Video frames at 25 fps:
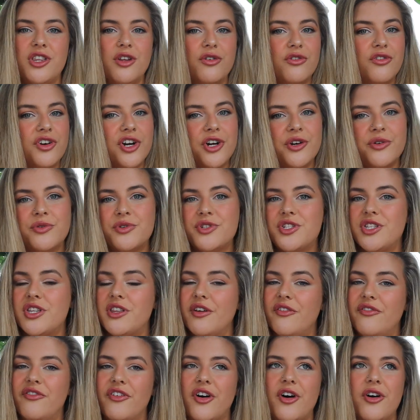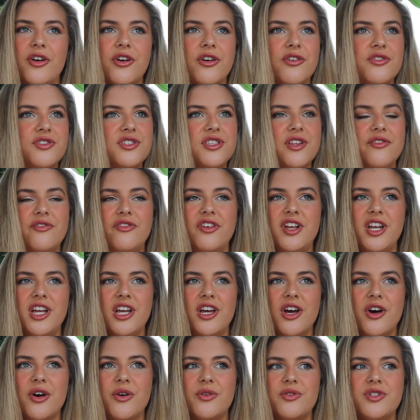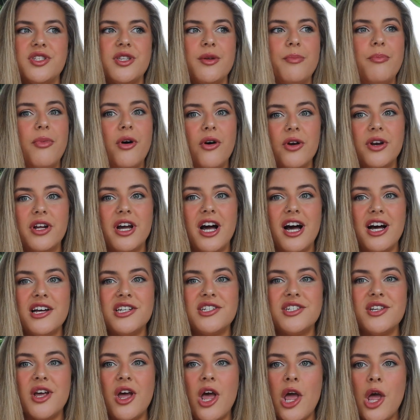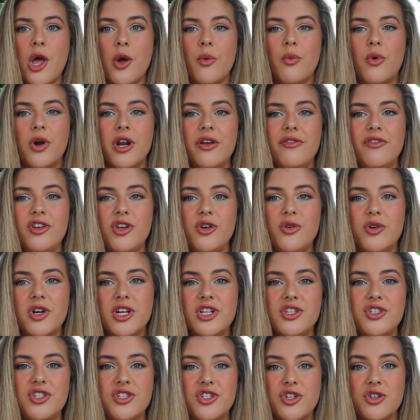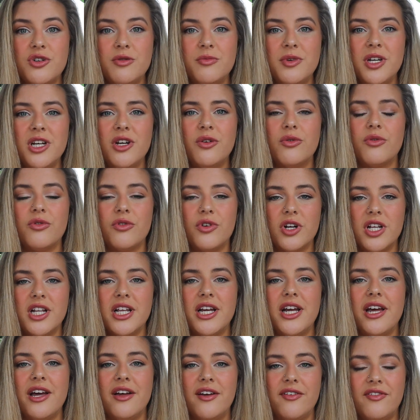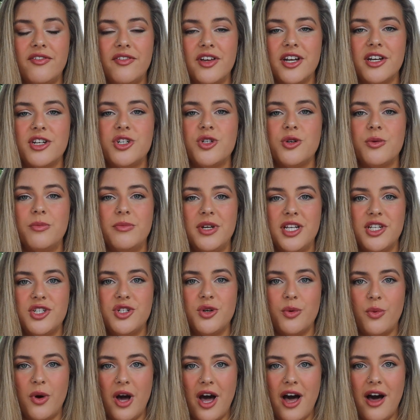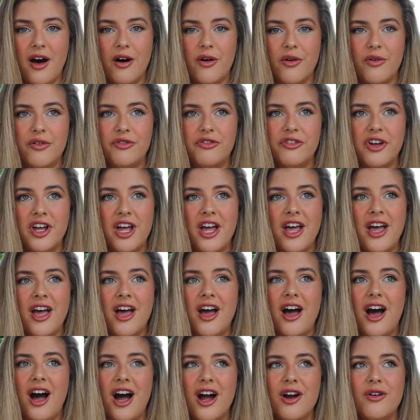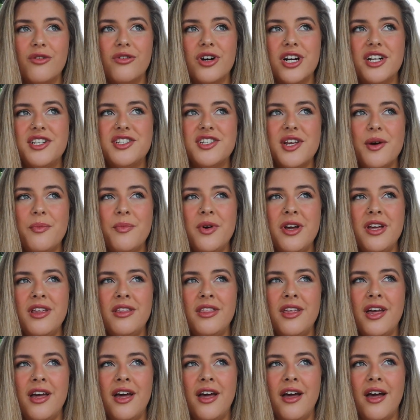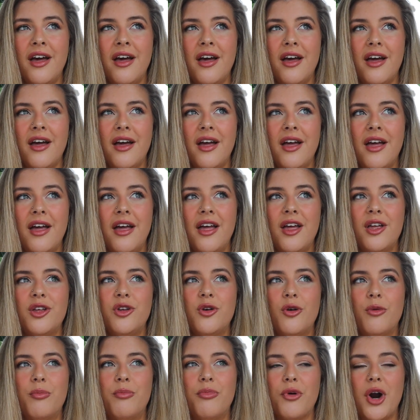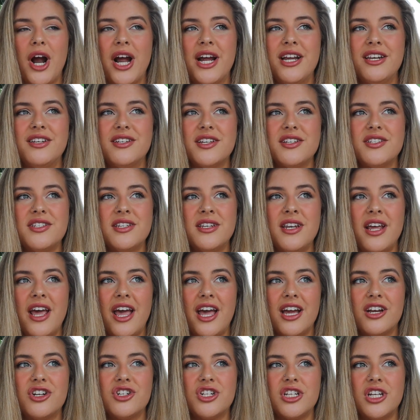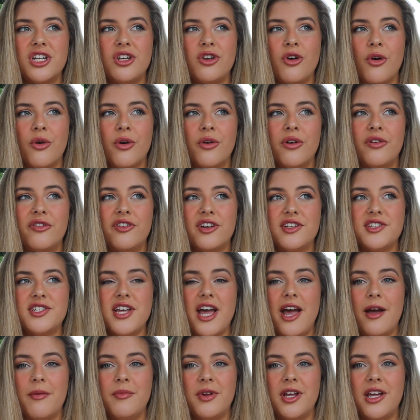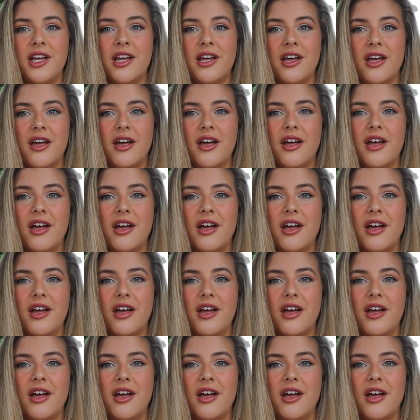the reels, the photos, the videos, the podcasts, whatever you're consuming really affects your mental health. I read somewhere that your brain doesn't actually know if it's happening